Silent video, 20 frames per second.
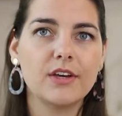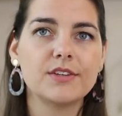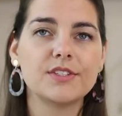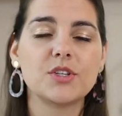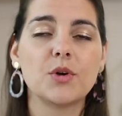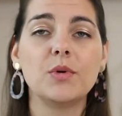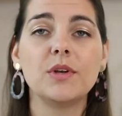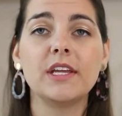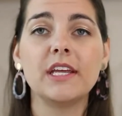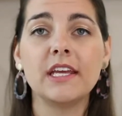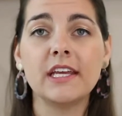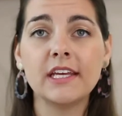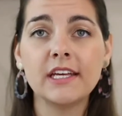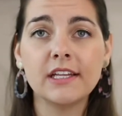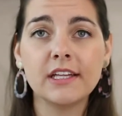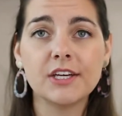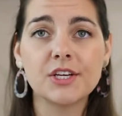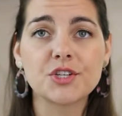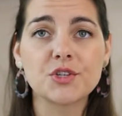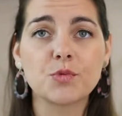So in
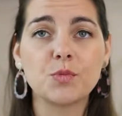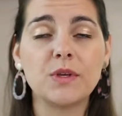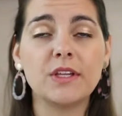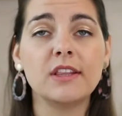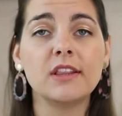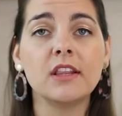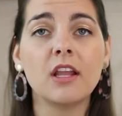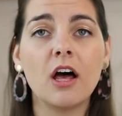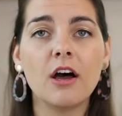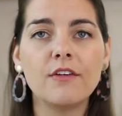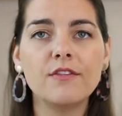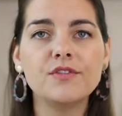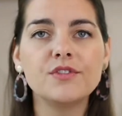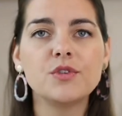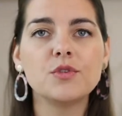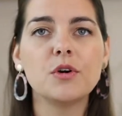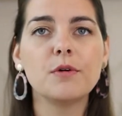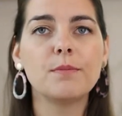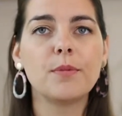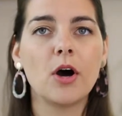English, we love
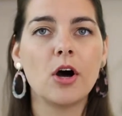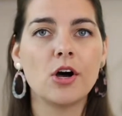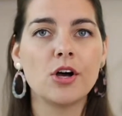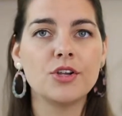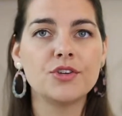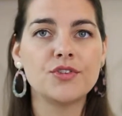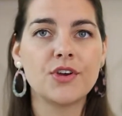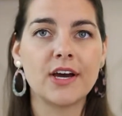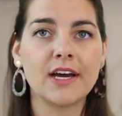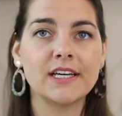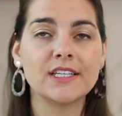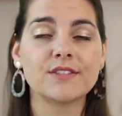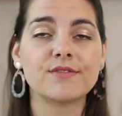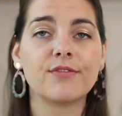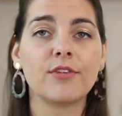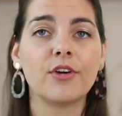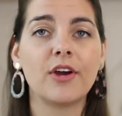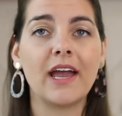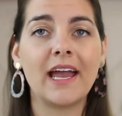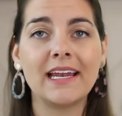to apologize
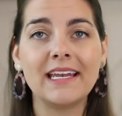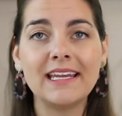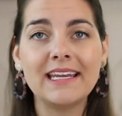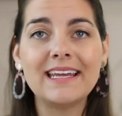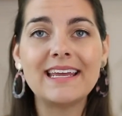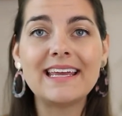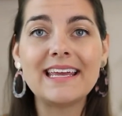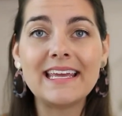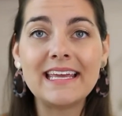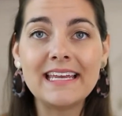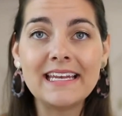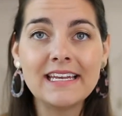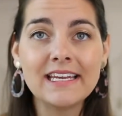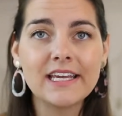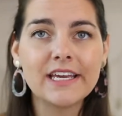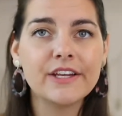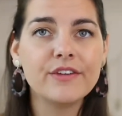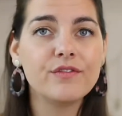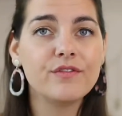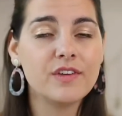for any
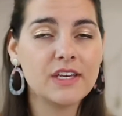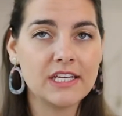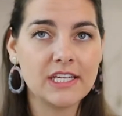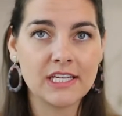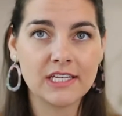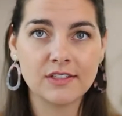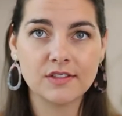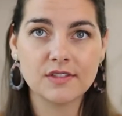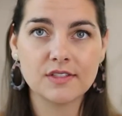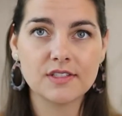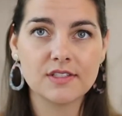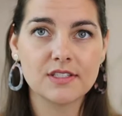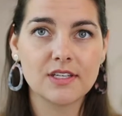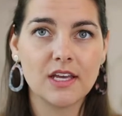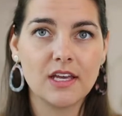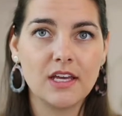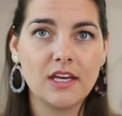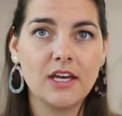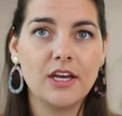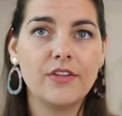inconvenience.
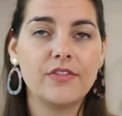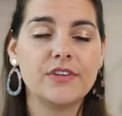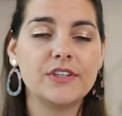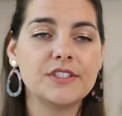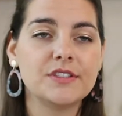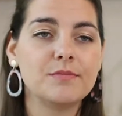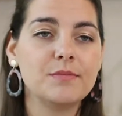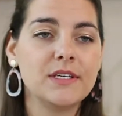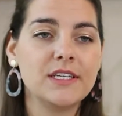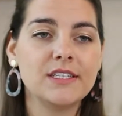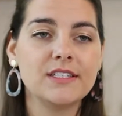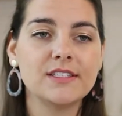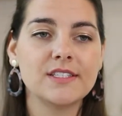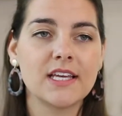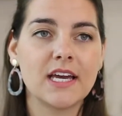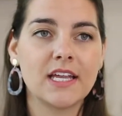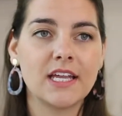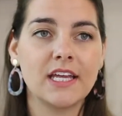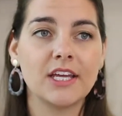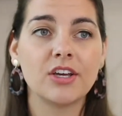This means
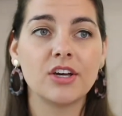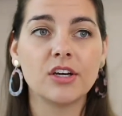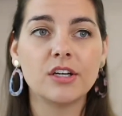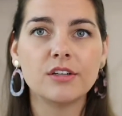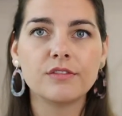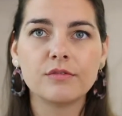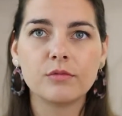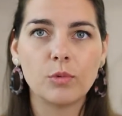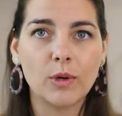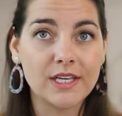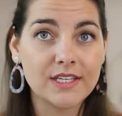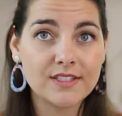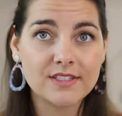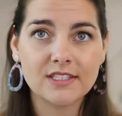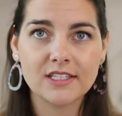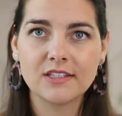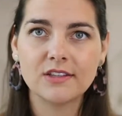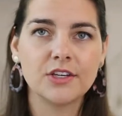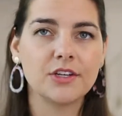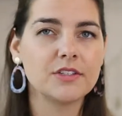that it could have
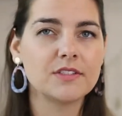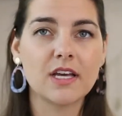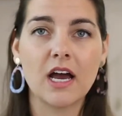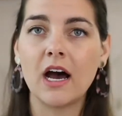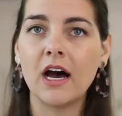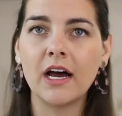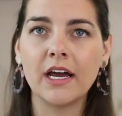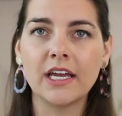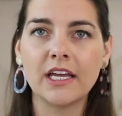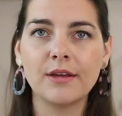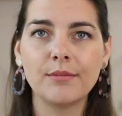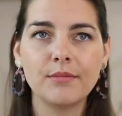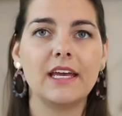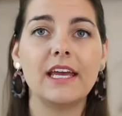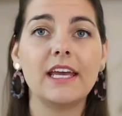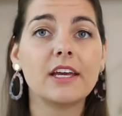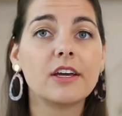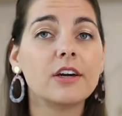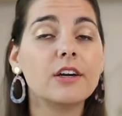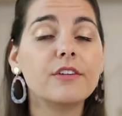wasted their time,
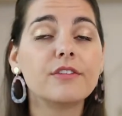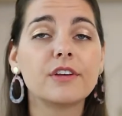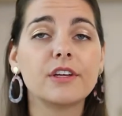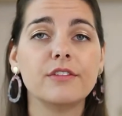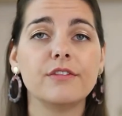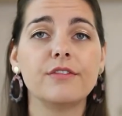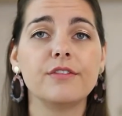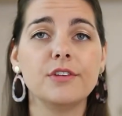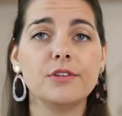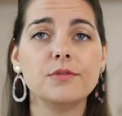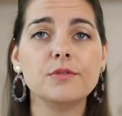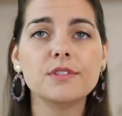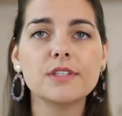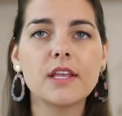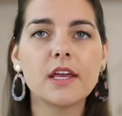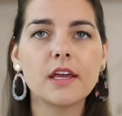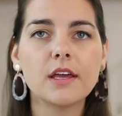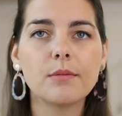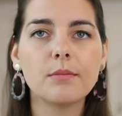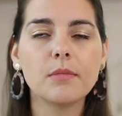it could have confused
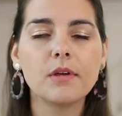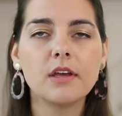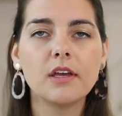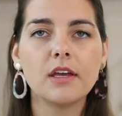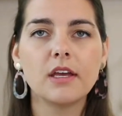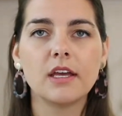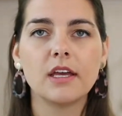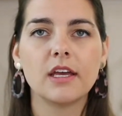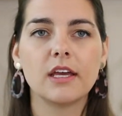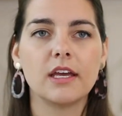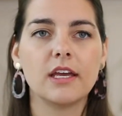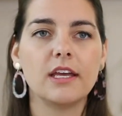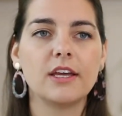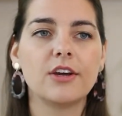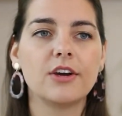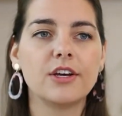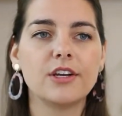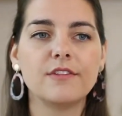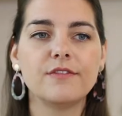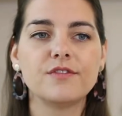them, it
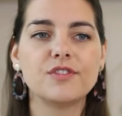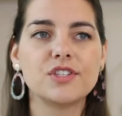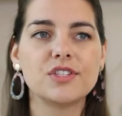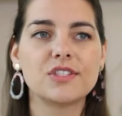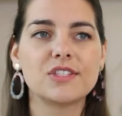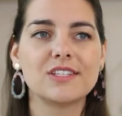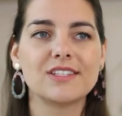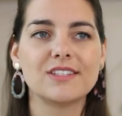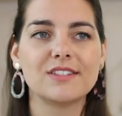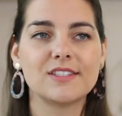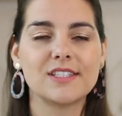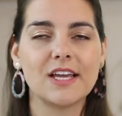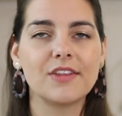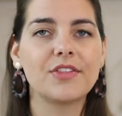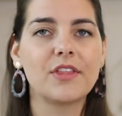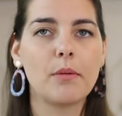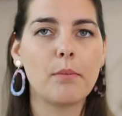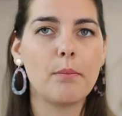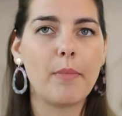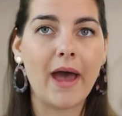could have just set
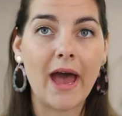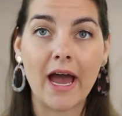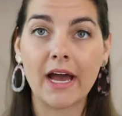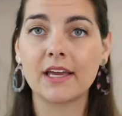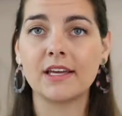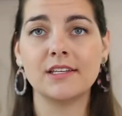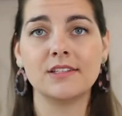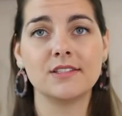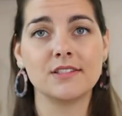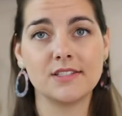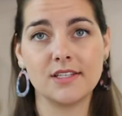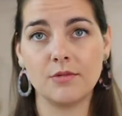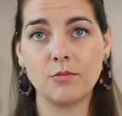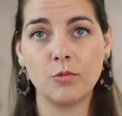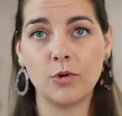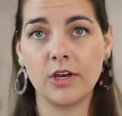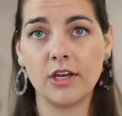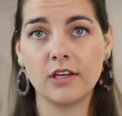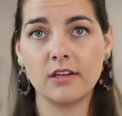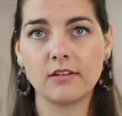them back in some
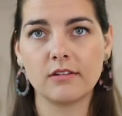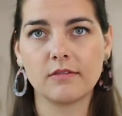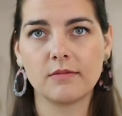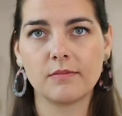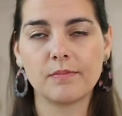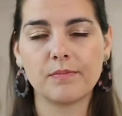way.